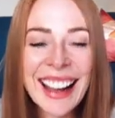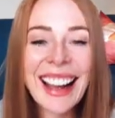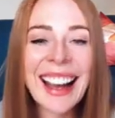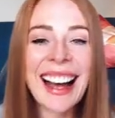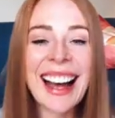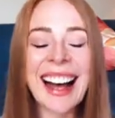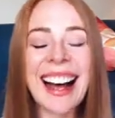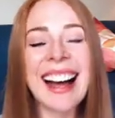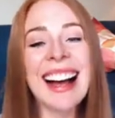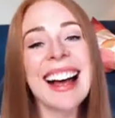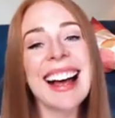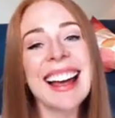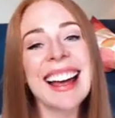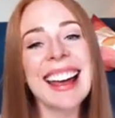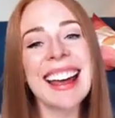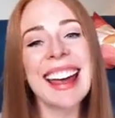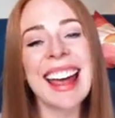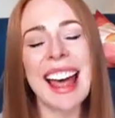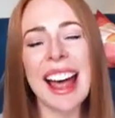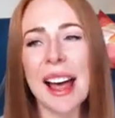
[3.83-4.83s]

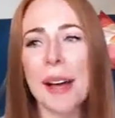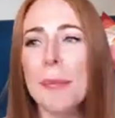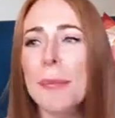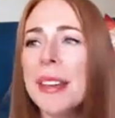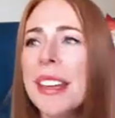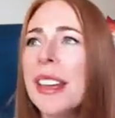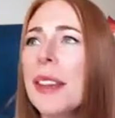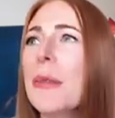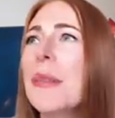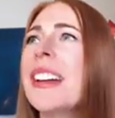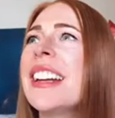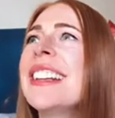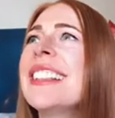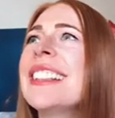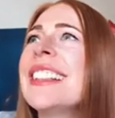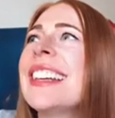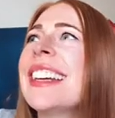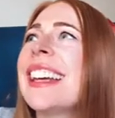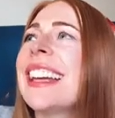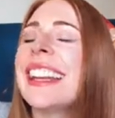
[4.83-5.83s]
Hi, what is
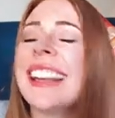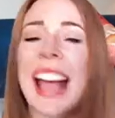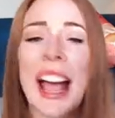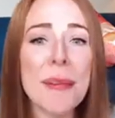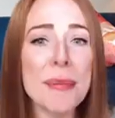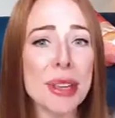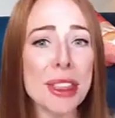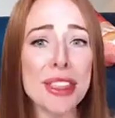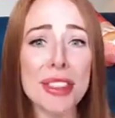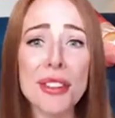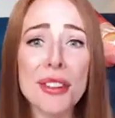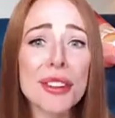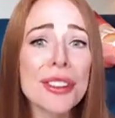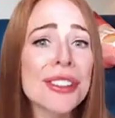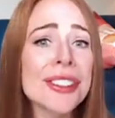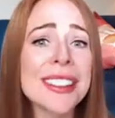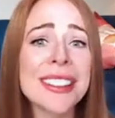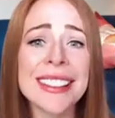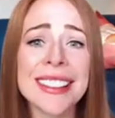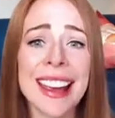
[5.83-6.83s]
it? Happy
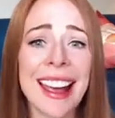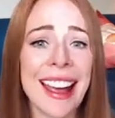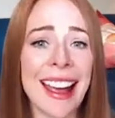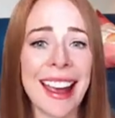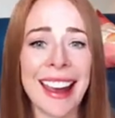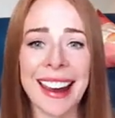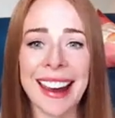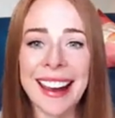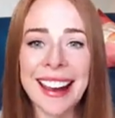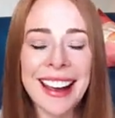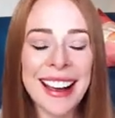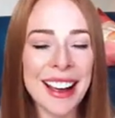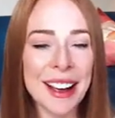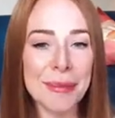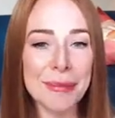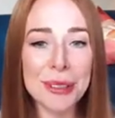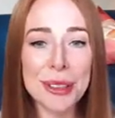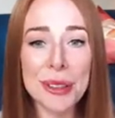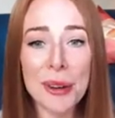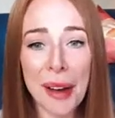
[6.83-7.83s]
Thursday.
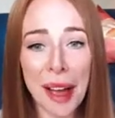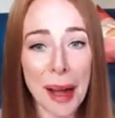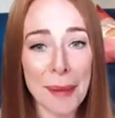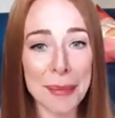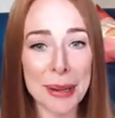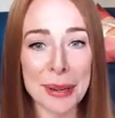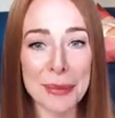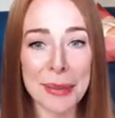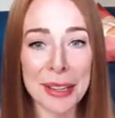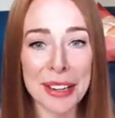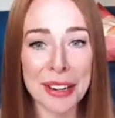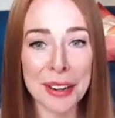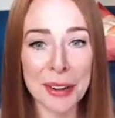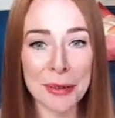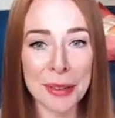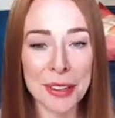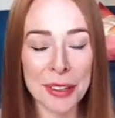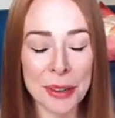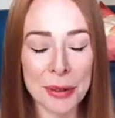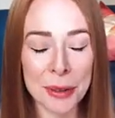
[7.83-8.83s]
I'm so happy to be here
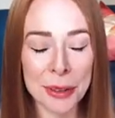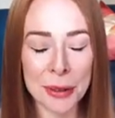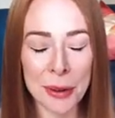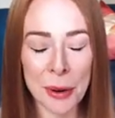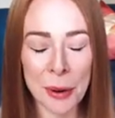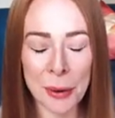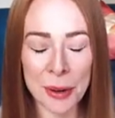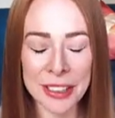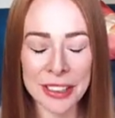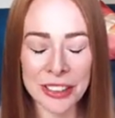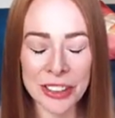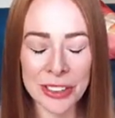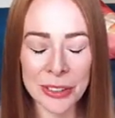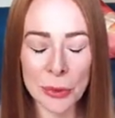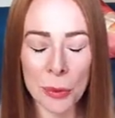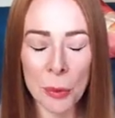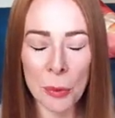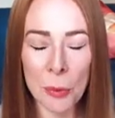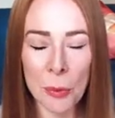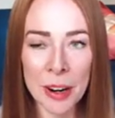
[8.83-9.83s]
with you. It's always just
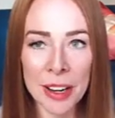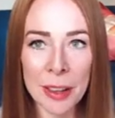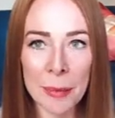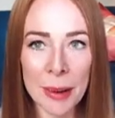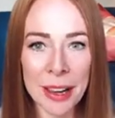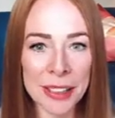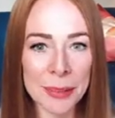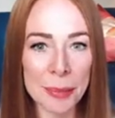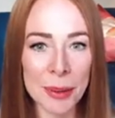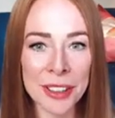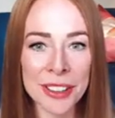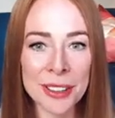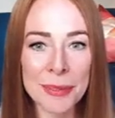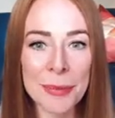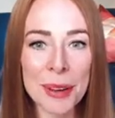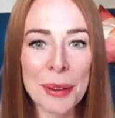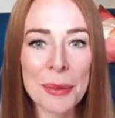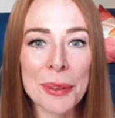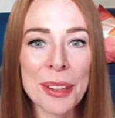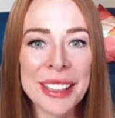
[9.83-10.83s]
one of the best parts of
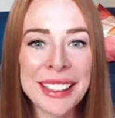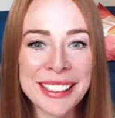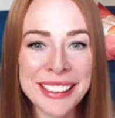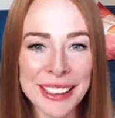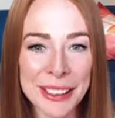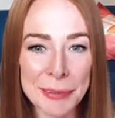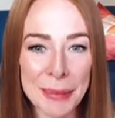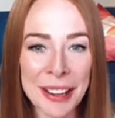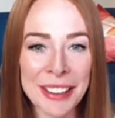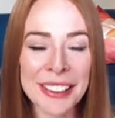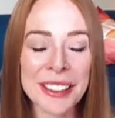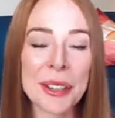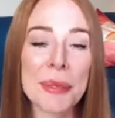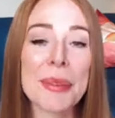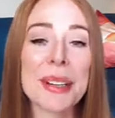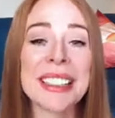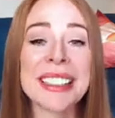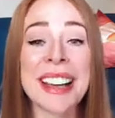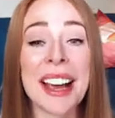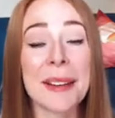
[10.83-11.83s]
my week to spend a little
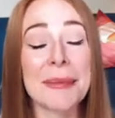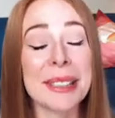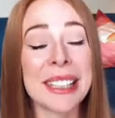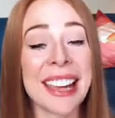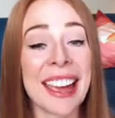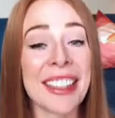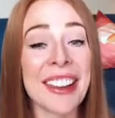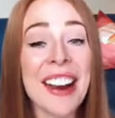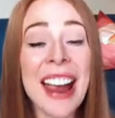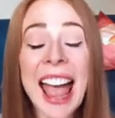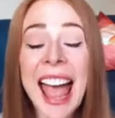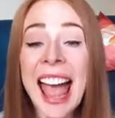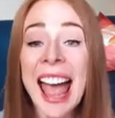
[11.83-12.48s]
bit of time together.